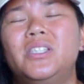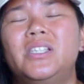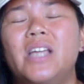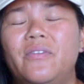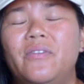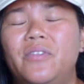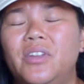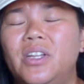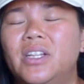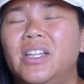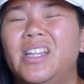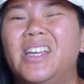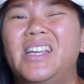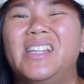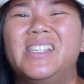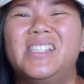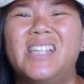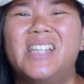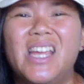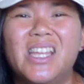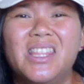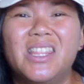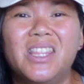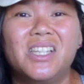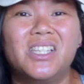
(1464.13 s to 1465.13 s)
definitely
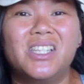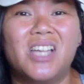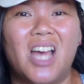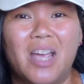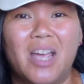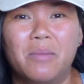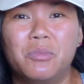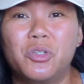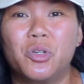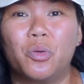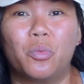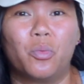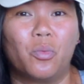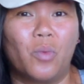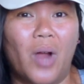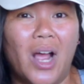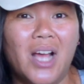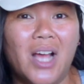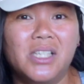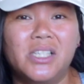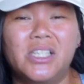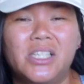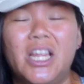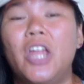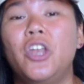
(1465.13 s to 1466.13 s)
take the time to
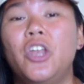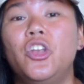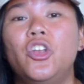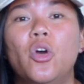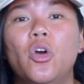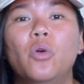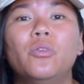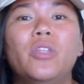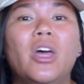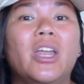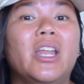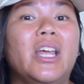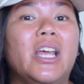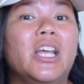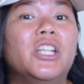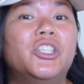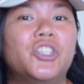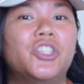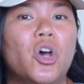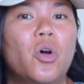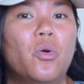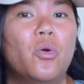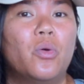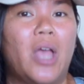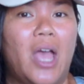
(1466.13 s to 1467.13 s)
rest and know that
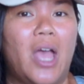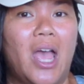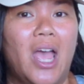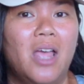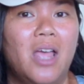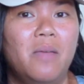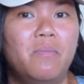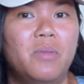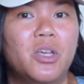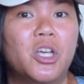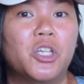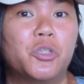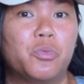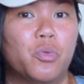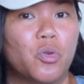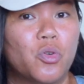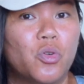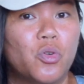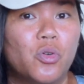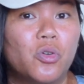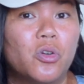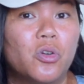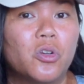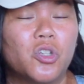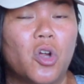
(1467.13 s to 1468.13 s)
it's okay because
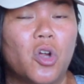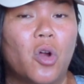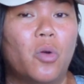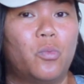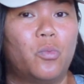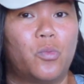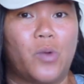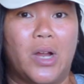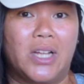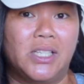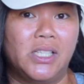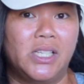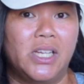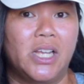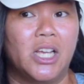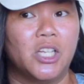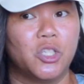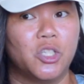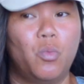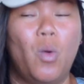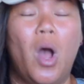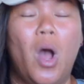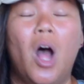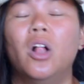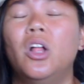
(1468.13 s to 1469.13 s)
recruiters are resting
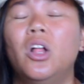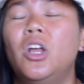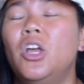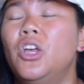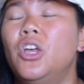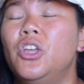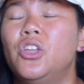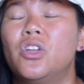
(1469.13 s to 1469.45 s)
as well.